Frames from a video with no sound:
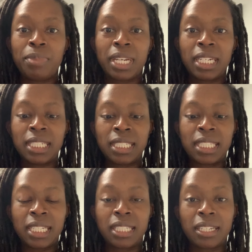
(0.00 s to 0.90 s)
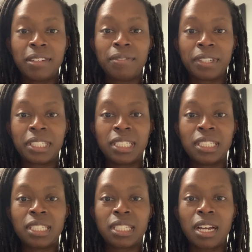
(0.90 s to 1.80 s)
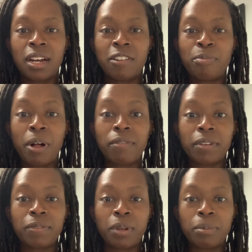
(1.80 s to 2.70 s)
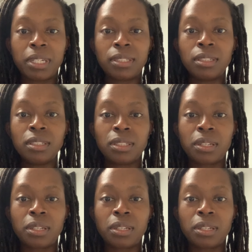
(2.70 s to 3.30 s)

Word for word: because it's a convergence of pelvic floor muscles.